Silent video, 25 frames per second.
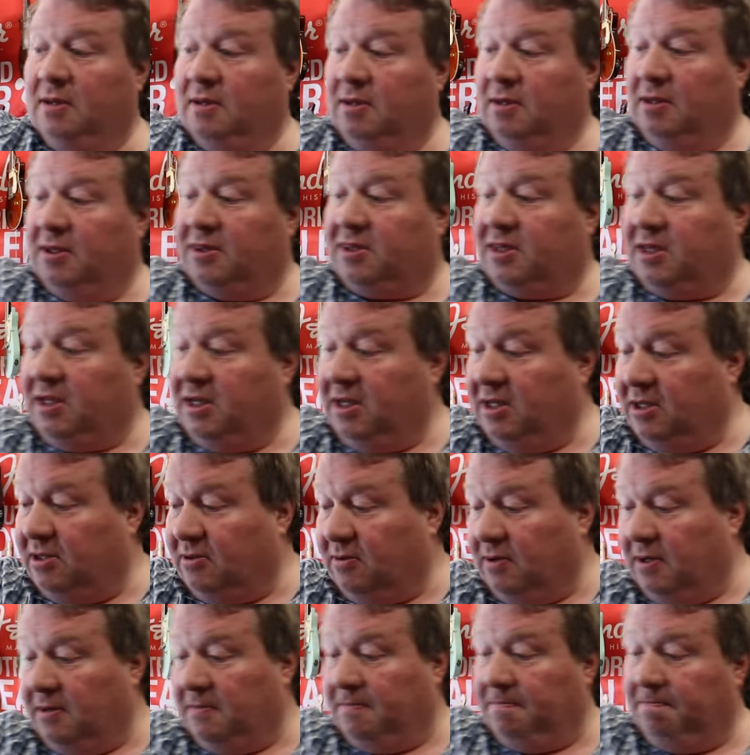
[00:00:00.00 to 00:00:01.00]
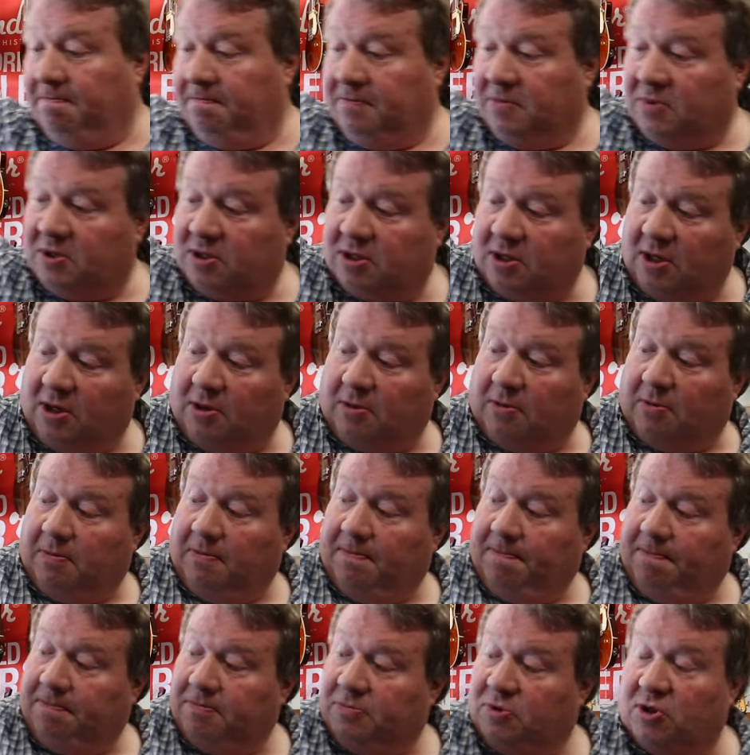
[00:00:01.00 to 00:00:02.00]
Let's get into it. So,
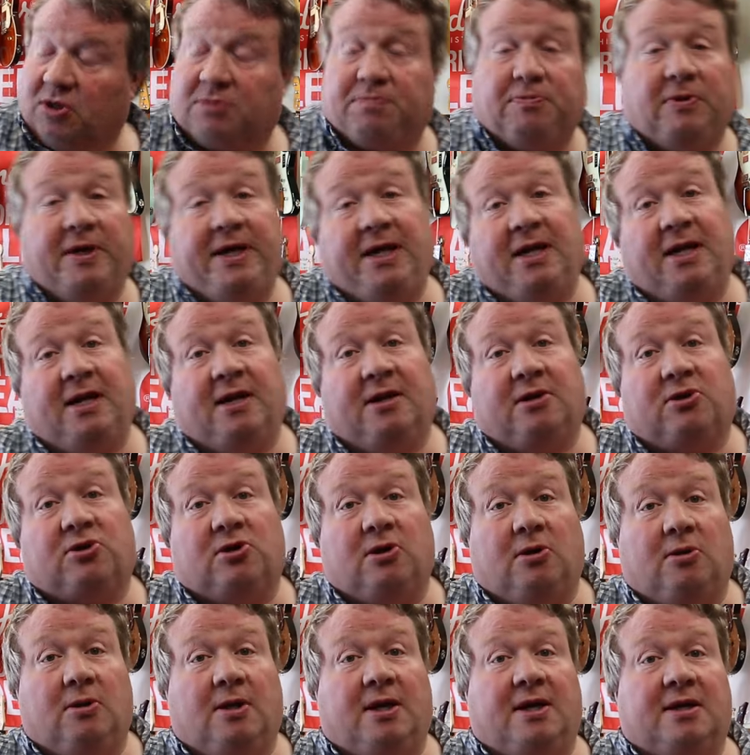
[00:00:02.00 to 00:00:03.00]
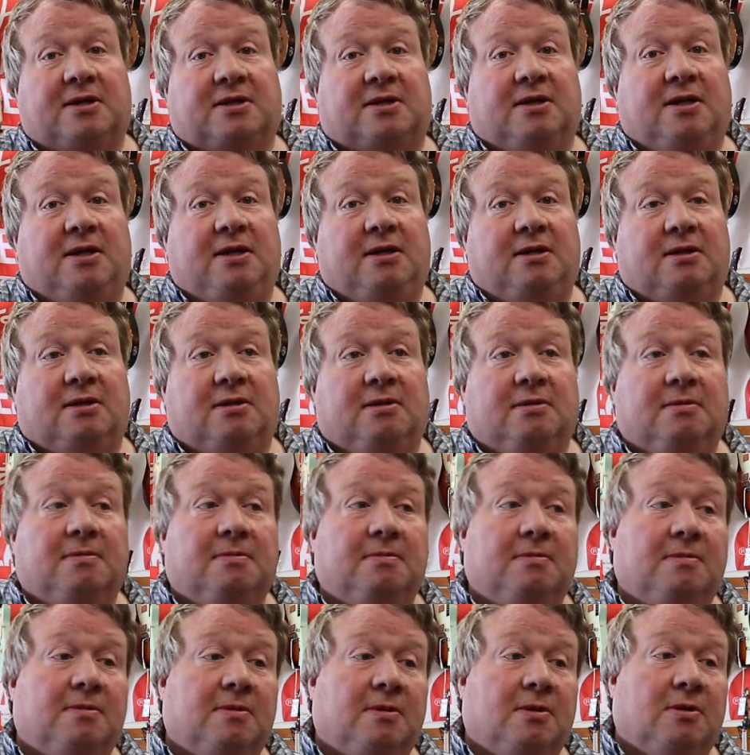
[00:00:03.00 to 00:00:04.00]
just played it at a show last night.
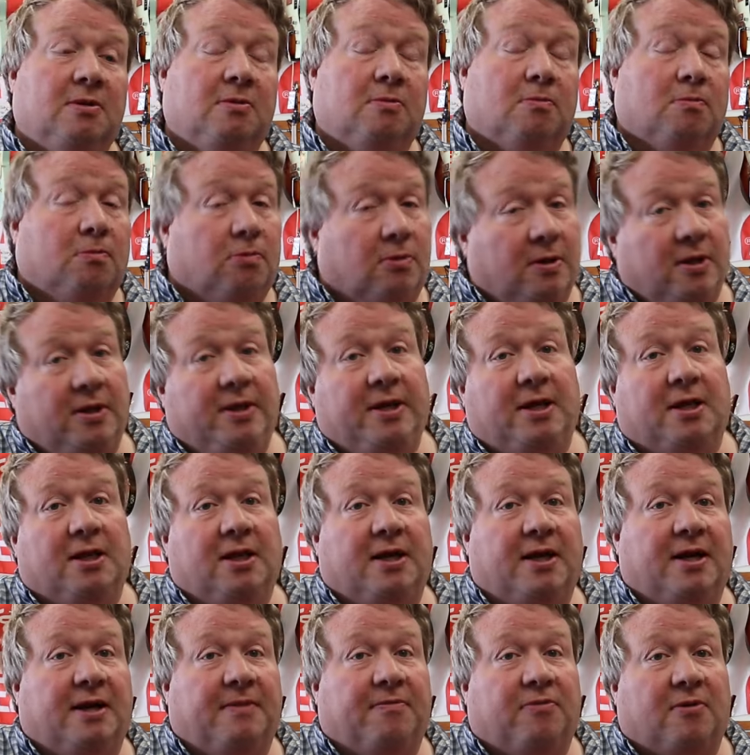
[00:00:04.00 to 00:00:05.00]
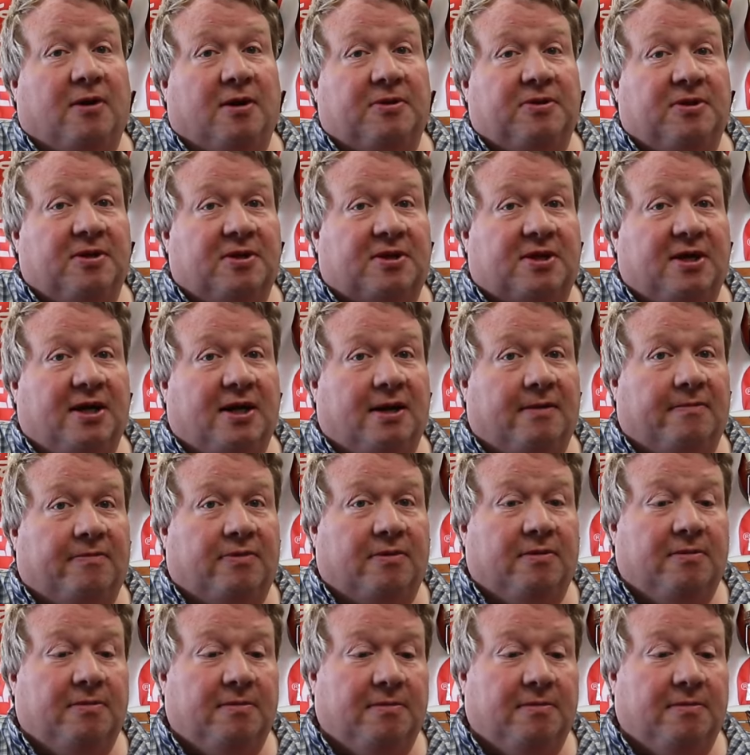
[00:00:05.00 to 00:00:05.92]
Really glad I brought this amp.